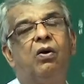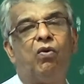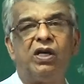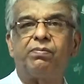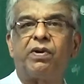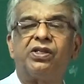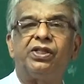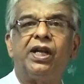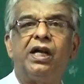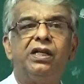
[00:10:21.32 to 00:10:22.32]
vice
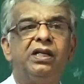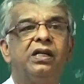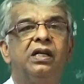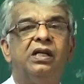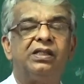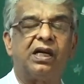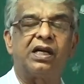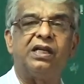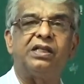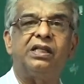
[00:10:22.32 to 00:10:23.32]
president,
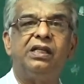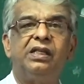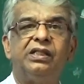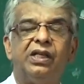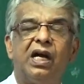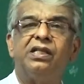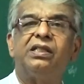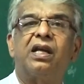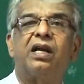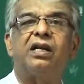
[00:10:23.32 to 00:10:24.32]
secretary, joint
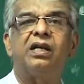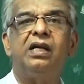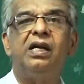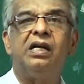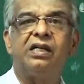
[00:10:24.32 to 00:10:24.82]
secretary,